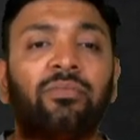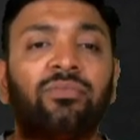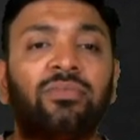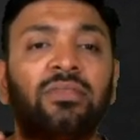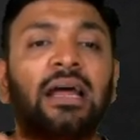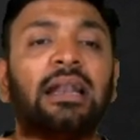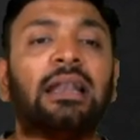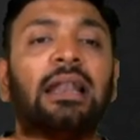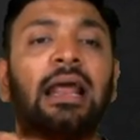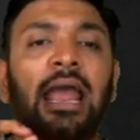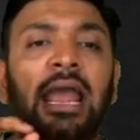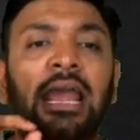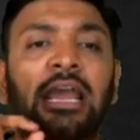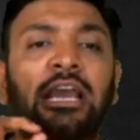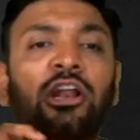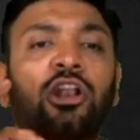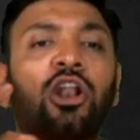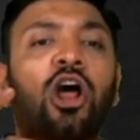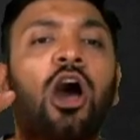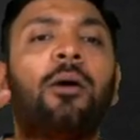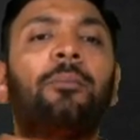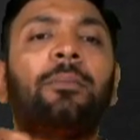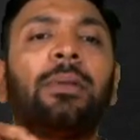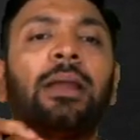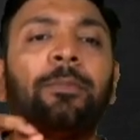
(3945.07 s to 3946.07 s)
that
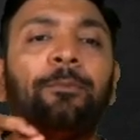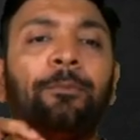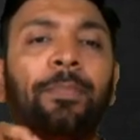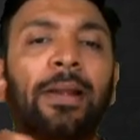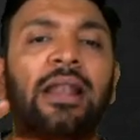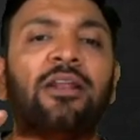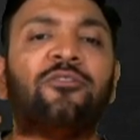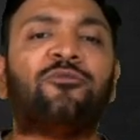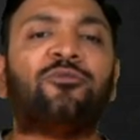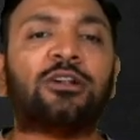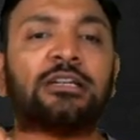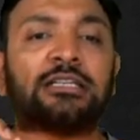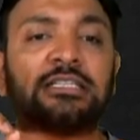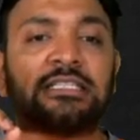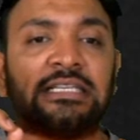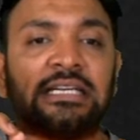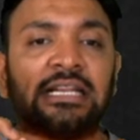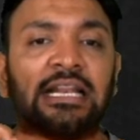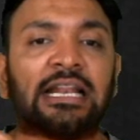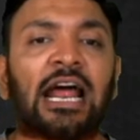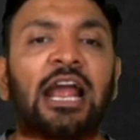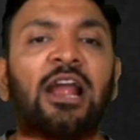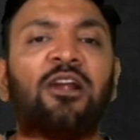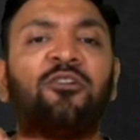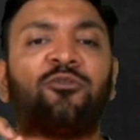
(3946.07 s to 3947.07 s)
economic benefits
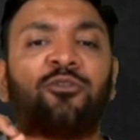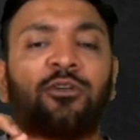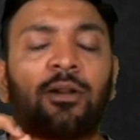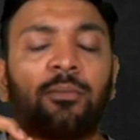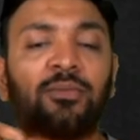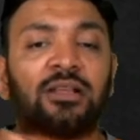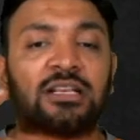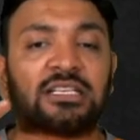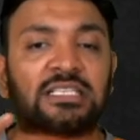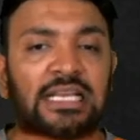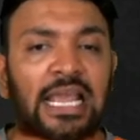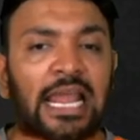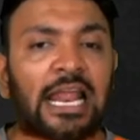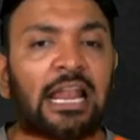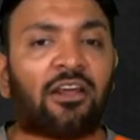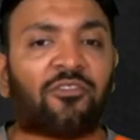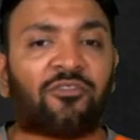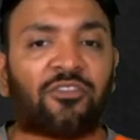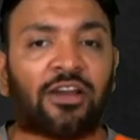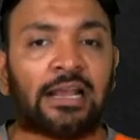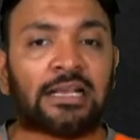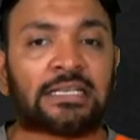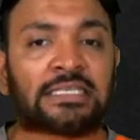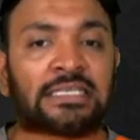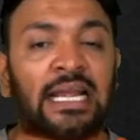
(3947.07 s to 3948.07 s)
derived from the sale of
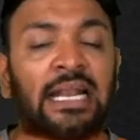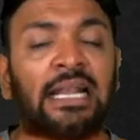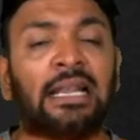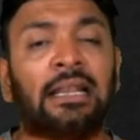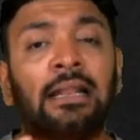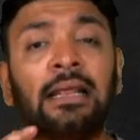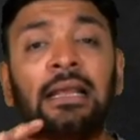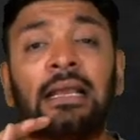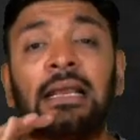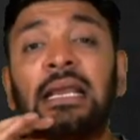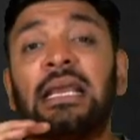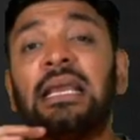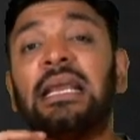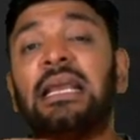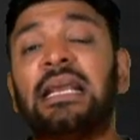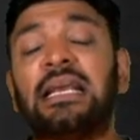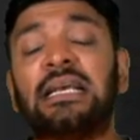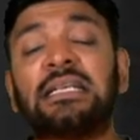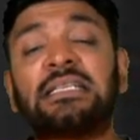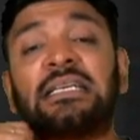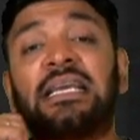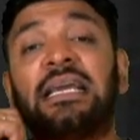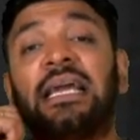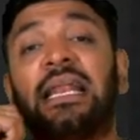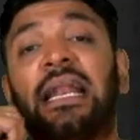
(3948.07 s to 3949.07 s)
an asset
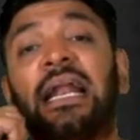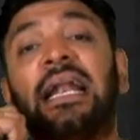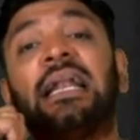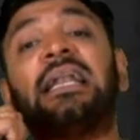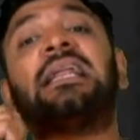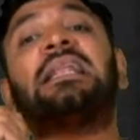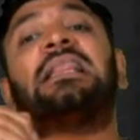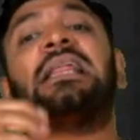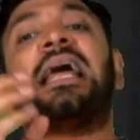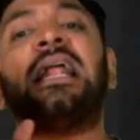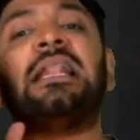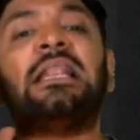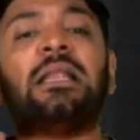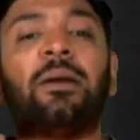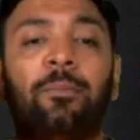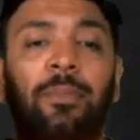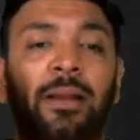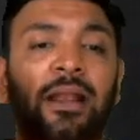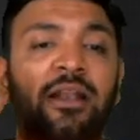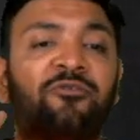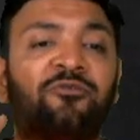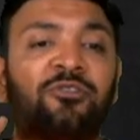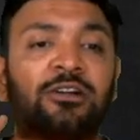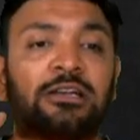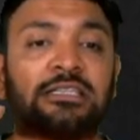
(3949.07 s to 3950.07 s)
is greater than the
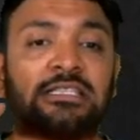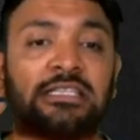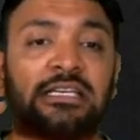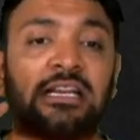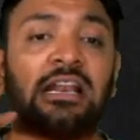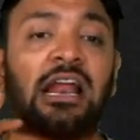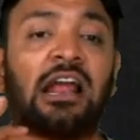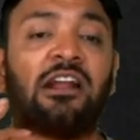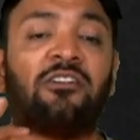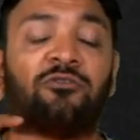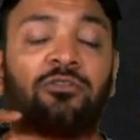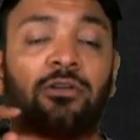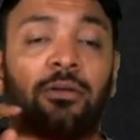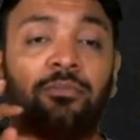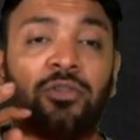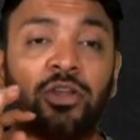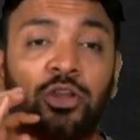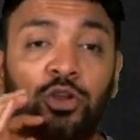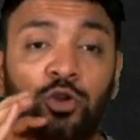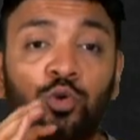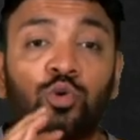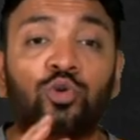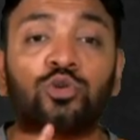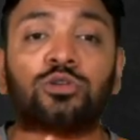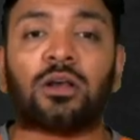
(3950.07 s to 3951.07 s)
benefits derived from the
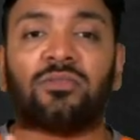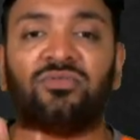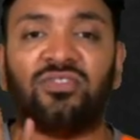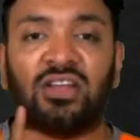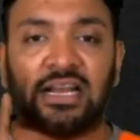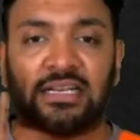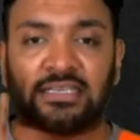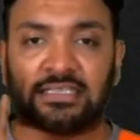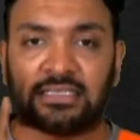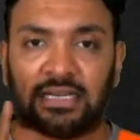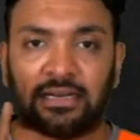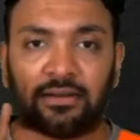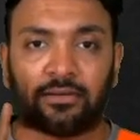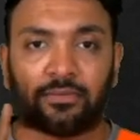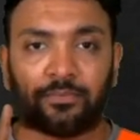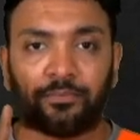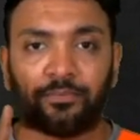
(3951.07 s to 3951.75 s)
use of the asset.